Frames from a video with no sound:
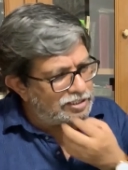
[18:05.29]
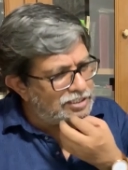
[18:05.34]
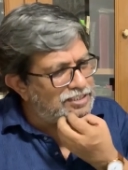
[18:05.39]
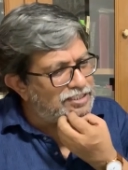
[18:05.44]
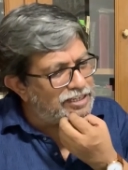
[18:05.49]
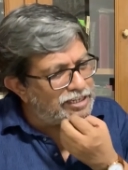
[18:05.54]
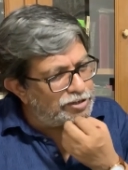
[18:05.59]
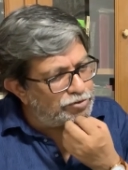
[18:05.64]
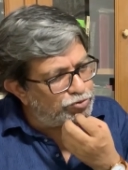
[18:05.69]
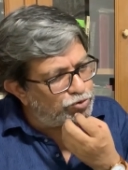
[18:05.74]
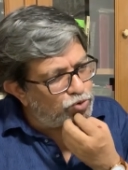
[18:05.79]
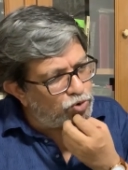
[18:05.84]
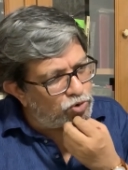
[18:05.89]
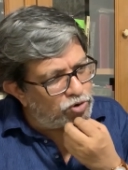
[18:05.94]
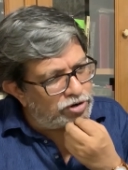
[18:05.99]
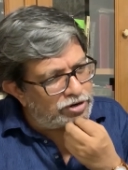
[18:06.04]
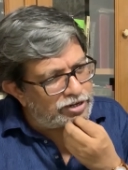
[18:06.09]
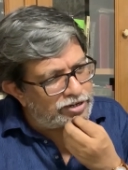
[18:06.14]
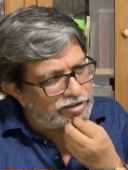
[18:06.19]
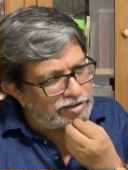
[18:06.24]
This
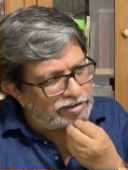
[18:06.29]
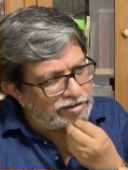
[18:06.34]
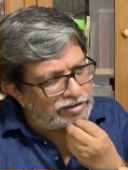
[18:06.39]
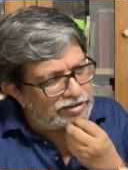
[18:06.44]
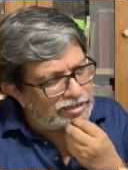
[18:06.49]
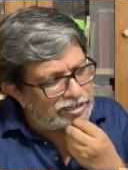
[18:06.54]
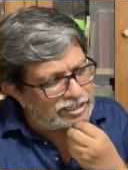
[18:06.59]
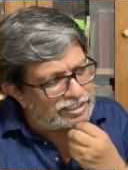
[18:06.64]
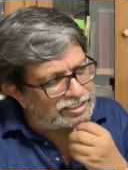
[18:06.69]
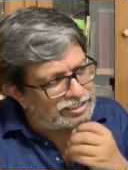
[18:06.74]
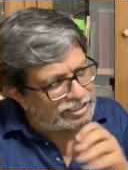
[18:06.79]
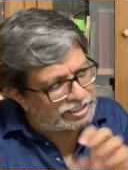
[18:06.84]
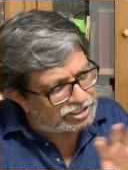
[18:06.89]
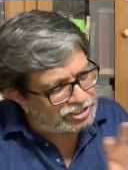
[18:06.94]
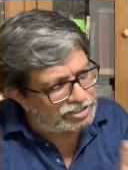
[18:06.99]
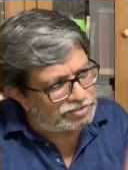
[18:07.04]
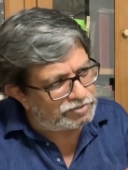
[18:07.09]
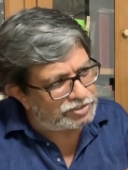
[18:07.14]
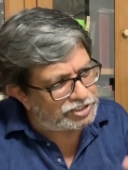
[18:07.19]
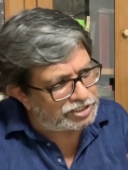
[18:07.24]
threefold
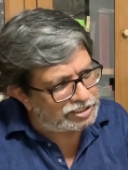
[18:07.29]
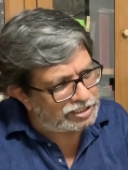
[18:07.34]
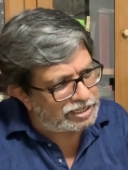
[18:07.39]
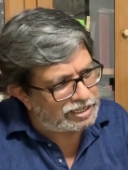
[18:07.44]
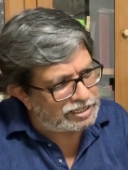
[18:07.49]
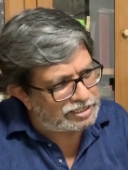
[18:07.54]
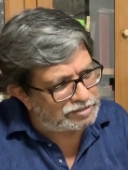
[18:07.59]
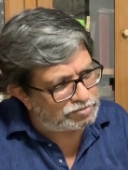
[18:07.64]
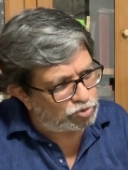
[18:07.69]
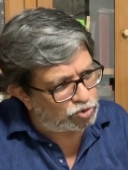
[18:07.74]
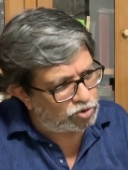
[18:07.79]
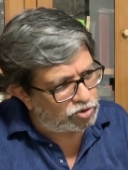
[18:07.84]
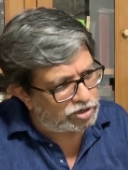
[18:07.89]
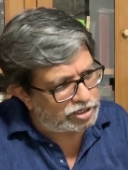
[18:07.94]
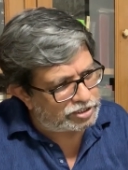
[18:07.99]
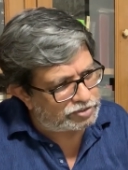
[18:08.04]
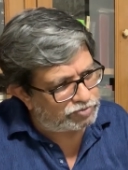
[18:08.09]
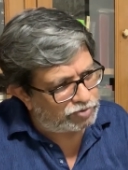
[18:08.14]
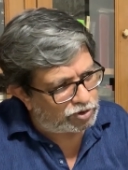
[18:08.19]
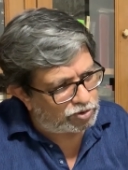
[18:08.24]
distinction which he has more
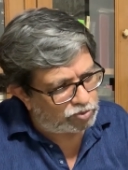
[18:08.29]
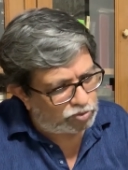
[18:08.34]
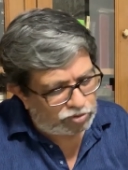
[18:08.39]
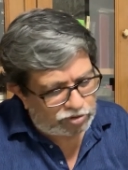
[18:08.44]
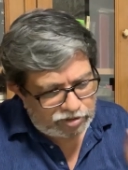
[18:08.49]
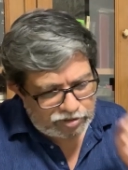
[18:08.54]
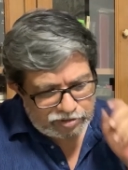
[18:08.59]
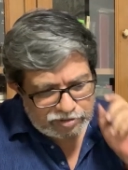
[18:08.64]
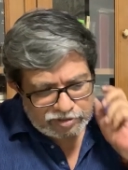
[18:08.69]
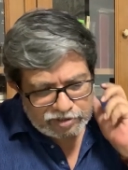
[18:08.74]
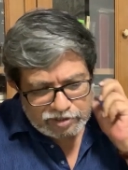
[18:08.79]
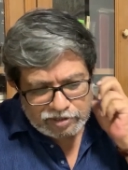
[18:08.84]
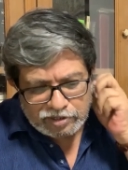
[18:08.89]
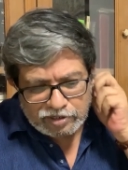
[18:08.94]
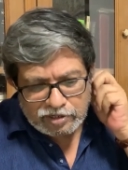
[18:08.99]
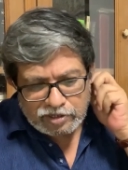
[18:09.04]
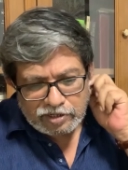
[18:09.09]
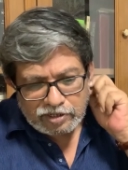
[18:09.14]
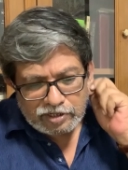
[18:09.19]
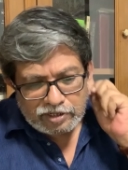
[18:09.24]
or less found,
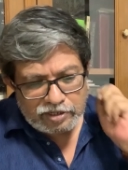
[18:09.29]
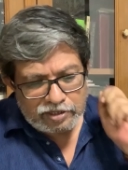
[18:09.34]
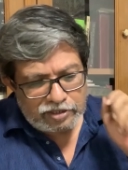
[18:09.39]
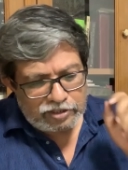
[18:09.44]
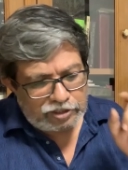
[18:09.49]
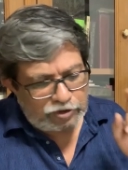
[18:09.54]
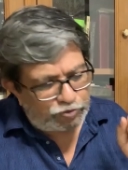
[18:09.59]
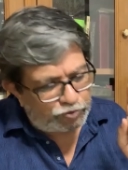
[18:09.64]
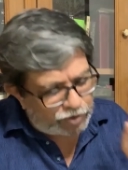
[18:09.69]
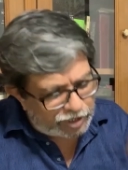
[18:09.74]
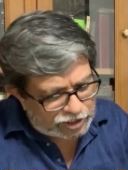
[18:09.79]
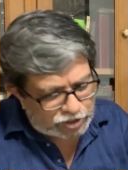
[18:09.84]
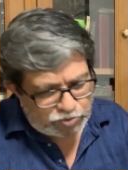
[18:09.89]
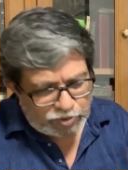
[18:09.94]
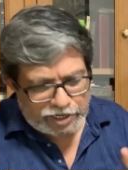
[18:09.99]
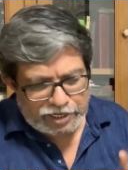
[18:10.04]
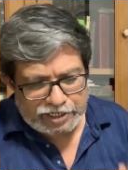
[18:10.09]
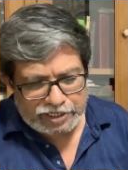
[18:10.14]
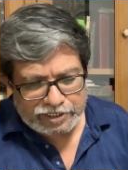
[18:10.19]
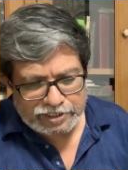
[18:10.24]
the
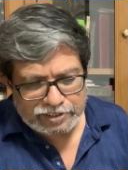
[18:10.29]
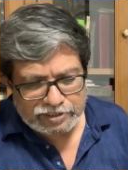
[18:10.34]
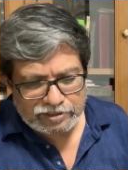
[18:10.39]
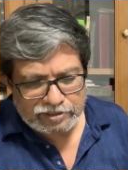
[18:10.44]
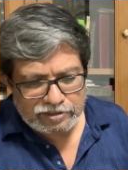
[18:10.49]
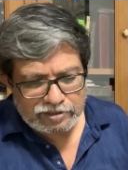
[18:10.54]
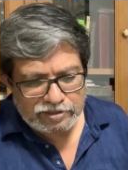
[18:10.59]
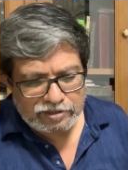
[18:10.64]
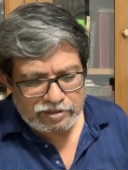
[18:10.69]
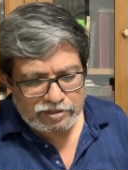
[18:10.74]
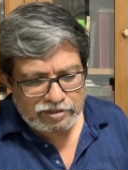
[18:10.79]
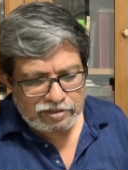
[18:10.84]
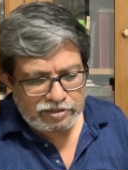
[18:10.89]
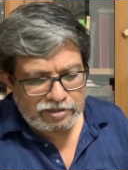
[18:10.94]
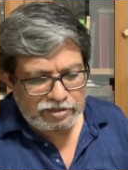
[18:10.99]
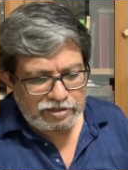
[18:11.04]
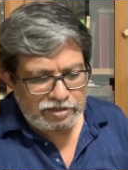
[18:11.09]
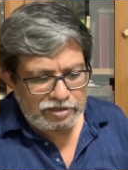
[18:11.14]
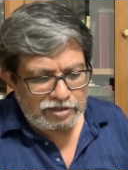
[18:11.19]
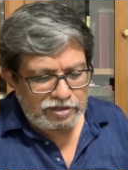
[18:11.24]
first one is
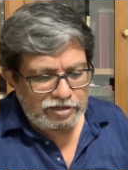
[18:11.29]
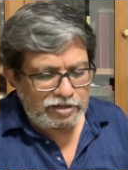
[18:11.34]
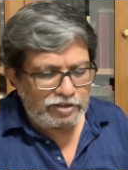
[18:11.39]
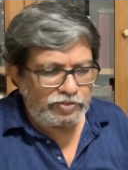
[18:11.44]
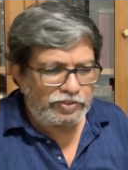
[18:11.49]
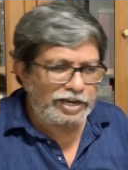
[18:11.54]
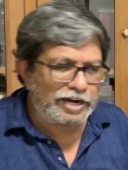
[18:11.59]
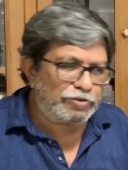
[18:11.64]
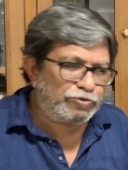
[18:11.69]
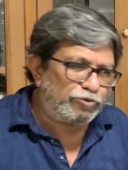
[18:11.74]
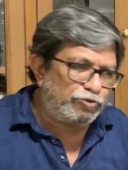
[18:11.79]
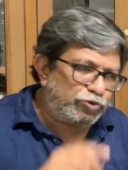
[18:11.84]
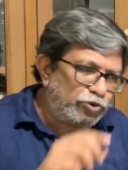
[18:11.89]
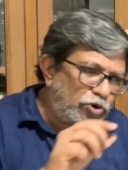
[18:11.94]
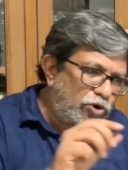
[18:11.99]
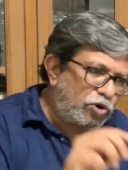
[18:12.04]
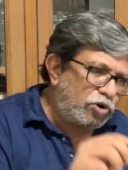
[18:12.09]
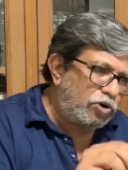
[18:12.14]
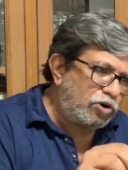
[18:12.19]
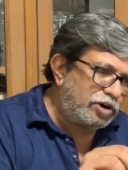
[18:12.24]
that
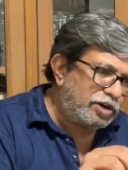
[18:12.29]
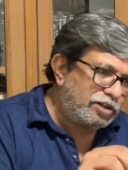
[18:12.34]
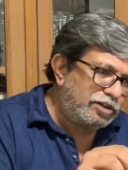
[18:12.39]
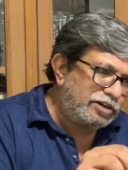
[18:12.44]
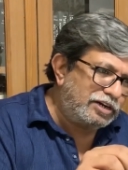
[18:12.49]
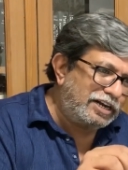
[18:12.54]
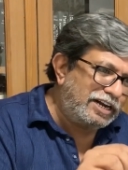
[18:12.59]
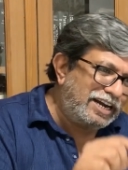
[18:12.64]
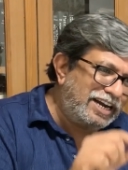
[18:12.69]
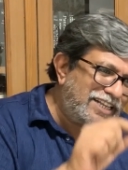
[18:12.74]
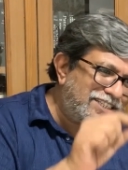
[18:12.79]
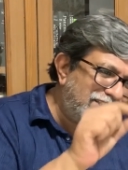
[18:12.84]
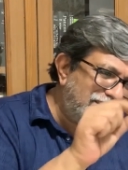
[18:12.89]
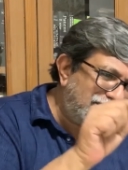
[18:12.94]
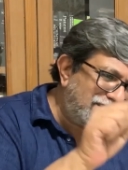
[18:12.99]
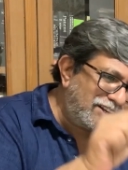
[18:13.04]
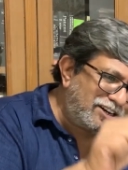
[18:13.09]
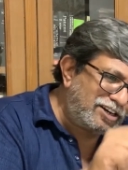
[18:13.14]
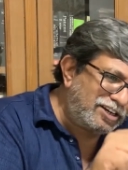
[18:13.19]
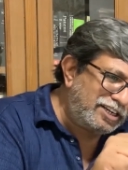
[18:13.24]
fraud
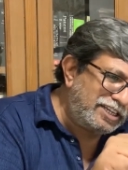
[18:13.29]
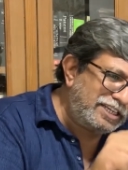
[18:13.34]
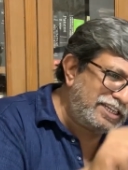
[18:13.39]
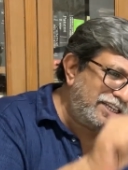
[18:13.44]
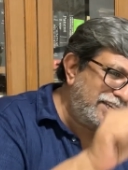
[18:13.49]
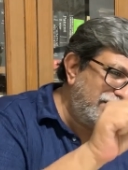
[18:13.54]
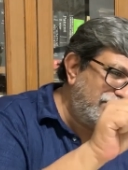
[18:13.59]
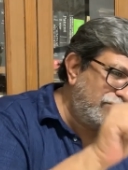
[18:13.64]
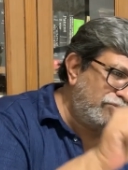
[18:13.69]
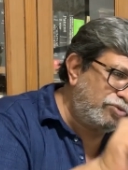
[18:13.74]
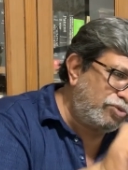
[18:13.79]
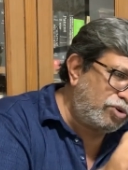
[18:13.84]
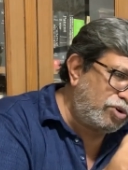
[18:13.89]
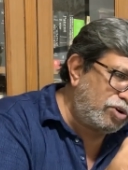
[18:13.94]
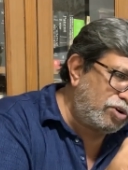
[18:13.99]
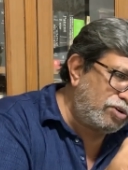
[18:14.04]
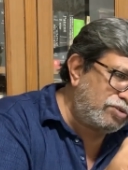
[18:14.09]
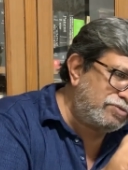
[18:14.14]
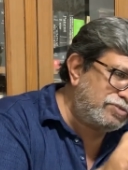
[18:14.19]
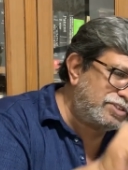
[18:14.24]
necessarily
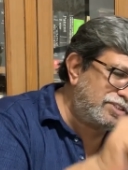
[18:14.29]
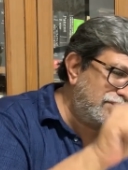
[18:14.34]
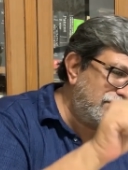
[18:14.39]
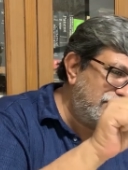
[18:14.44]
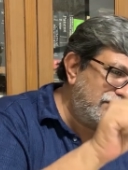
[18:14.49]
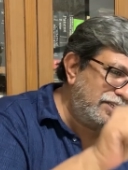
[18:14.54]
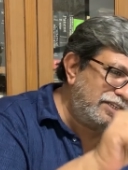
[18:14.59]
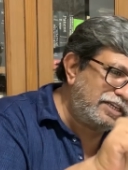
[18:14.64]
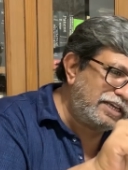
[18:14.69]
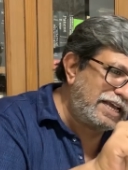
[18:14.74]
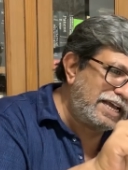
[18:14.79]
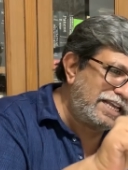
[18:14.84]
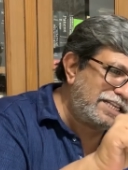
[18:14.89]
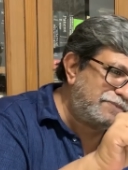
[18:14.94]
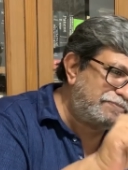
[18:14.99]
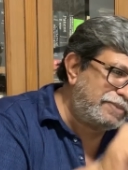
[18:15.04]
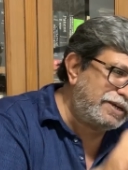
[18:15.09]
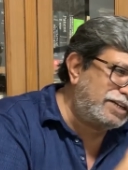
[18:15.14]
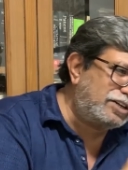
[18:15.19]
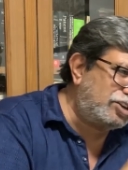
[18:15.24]
involves the
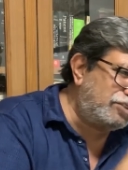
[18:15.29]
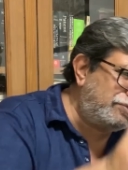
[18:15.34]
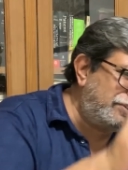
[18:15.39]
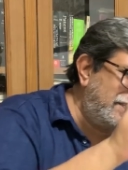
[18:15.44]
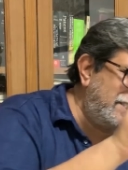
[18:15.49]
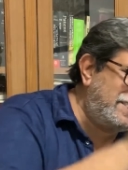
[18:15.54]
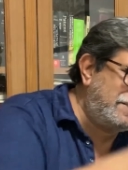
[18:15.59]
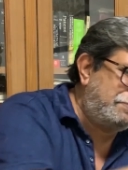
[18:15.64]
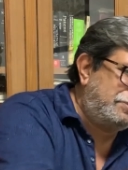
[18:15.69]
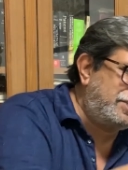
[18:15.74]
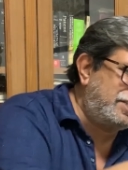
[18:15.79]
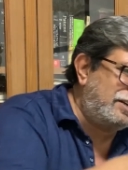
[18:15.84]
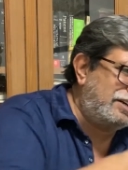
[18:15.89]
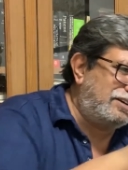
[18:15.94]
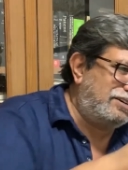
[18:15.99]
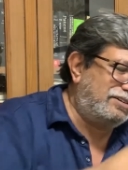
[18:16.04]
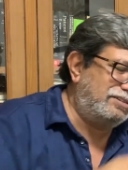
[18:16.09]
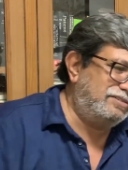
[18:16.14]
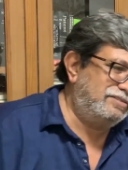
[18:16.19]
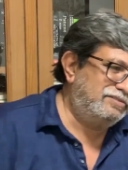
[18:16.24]
aspect of
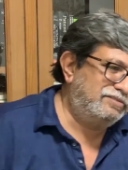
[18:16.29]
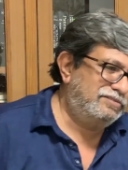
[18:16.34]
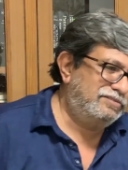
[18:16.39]
deception.